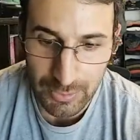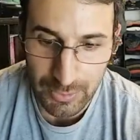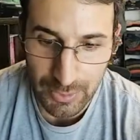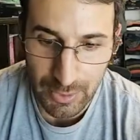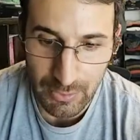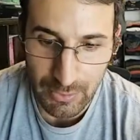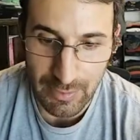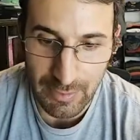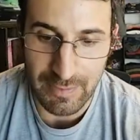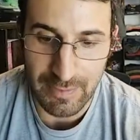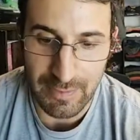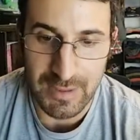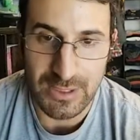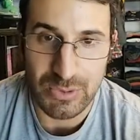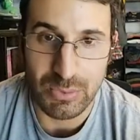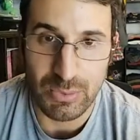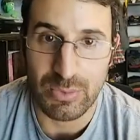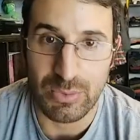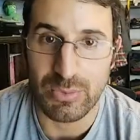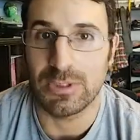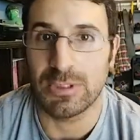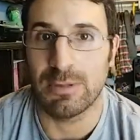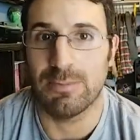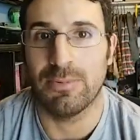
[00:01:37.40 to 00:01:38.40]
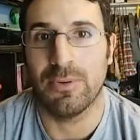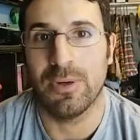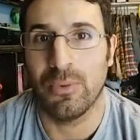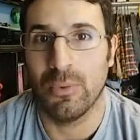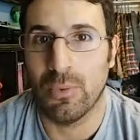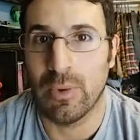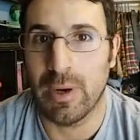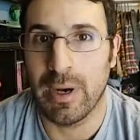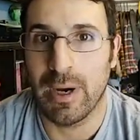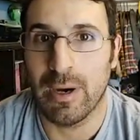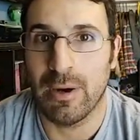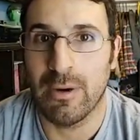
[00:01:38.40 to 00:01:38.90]
that this one was a pretty
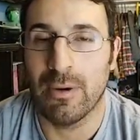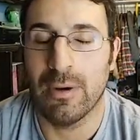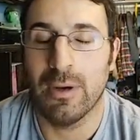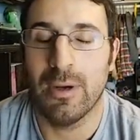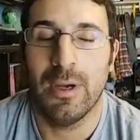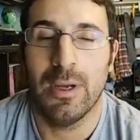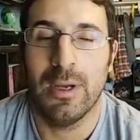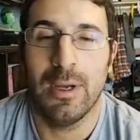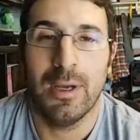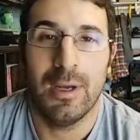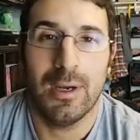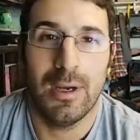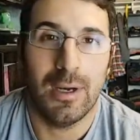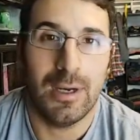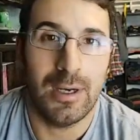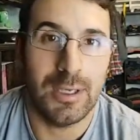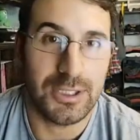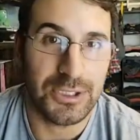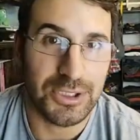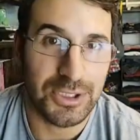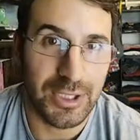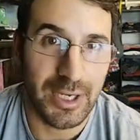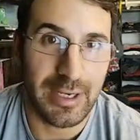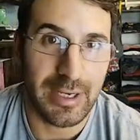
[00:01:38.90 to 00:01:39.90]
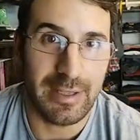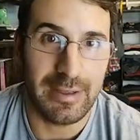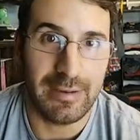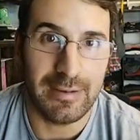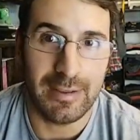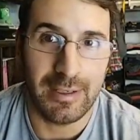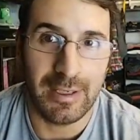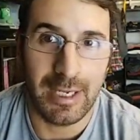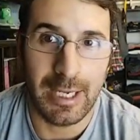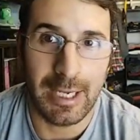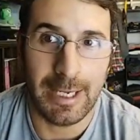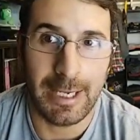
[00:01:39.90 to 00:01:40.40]
rare shiny in
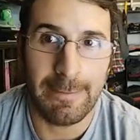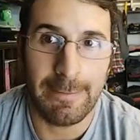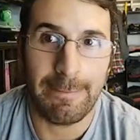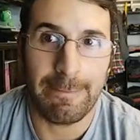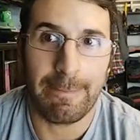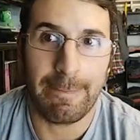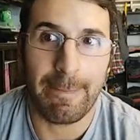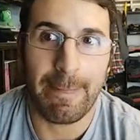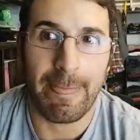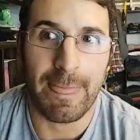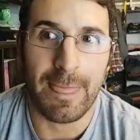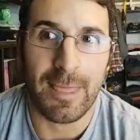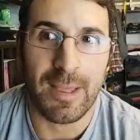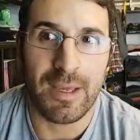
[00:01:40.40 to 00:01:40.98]
the game.